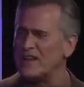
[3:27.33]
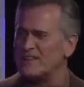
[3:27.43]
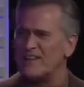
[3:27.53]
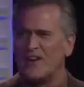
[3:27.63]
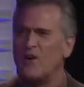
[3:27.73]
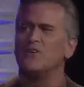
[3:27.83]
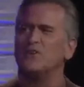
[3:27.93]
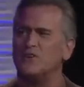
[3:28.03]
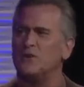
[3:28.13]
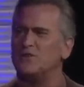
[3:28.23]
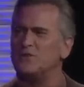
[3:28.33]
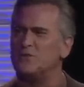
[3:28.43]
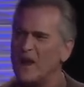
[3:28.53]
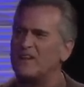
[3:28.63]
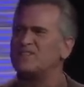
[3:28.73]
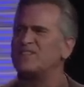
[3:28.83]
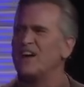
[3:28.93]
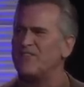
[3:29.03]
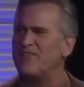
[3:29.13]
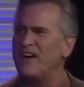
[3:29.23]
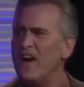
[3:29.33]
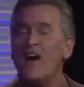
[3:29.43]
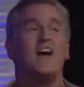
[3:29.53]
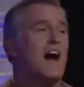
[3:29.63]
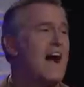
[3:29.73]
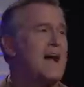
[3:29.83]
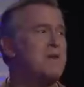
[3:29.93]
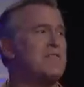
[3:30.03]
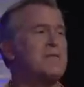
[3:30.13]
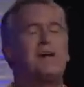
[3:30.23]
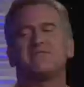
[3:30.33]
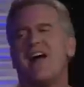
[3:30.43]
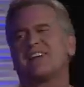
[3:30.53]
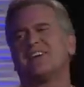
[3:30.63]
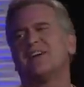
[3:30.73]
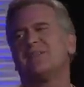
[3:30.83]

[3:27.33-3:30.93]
That's not all you do no, is you no, rent stuff. No, no. Hi, I'm here for my tractor.